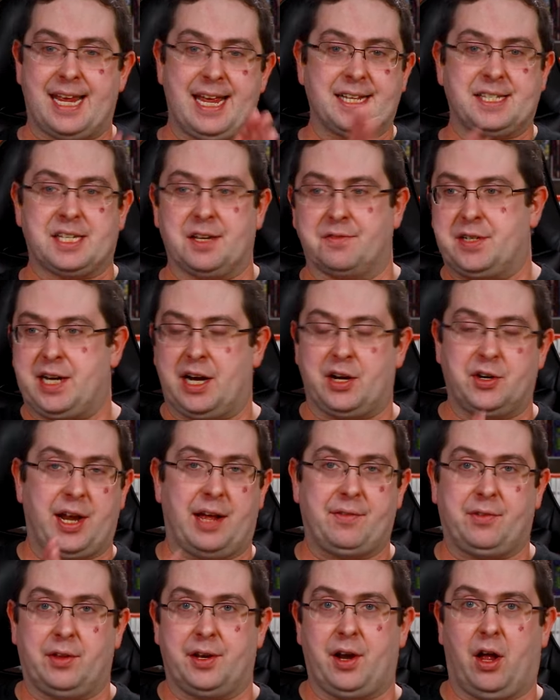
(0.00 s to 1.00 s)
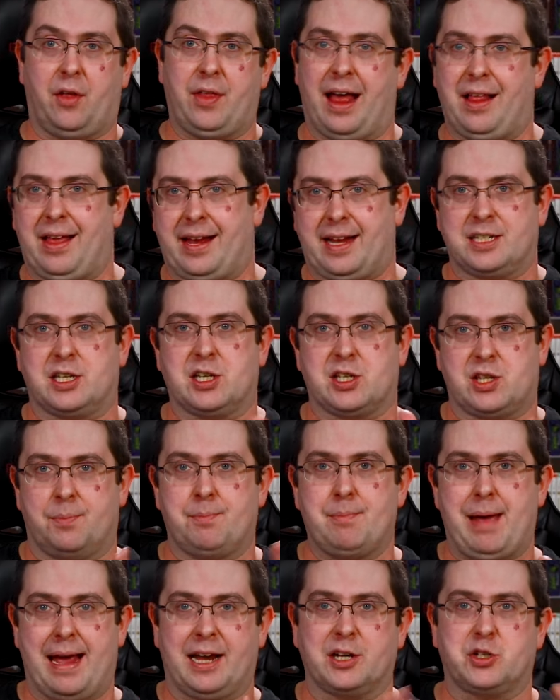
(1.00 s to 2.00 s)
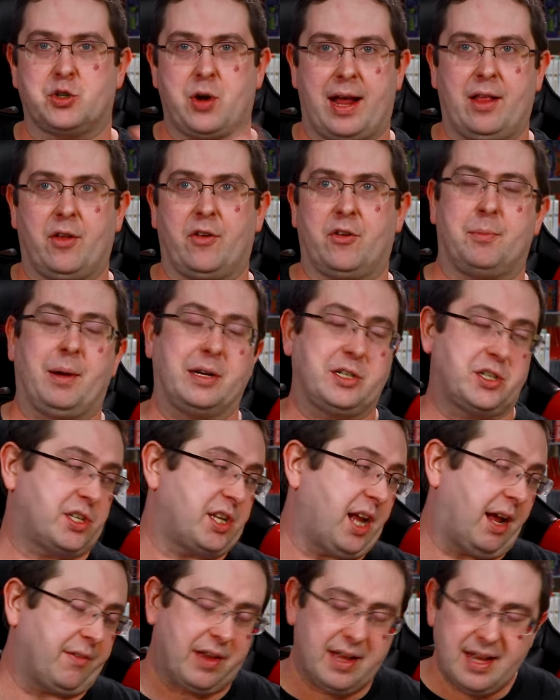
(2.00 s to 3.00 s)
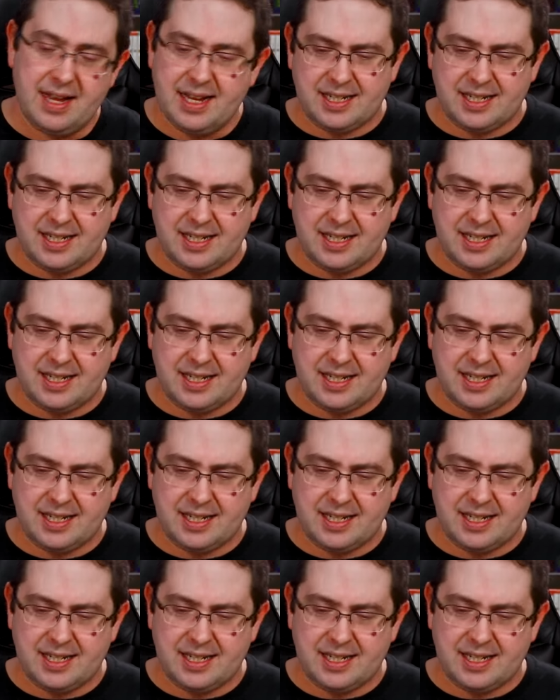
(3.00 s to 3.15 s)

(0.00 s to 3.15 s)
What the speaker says: hints of Daredevil and all that. Like, it's just a mega trailer, a bunch of stuff.